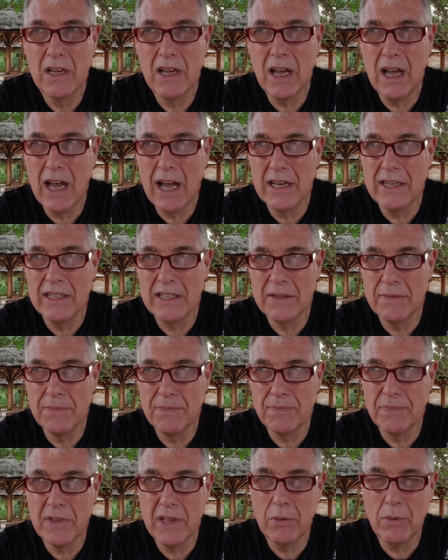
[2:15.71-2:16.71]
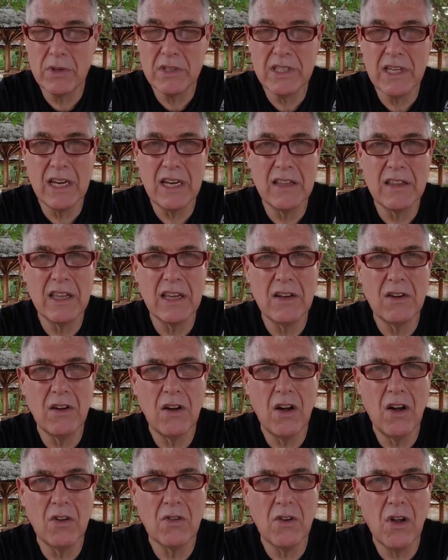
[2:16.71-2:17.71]
and there wasn't anything
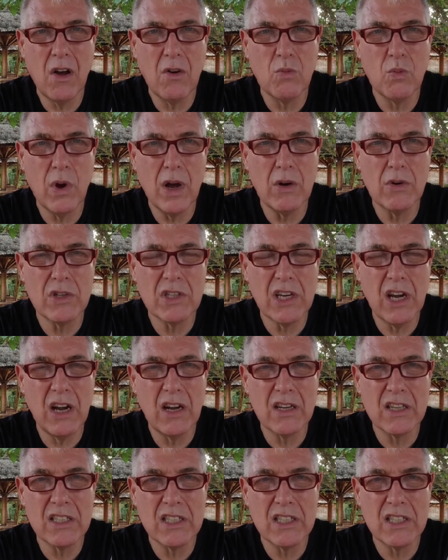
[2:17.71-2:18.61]
on whale sharks.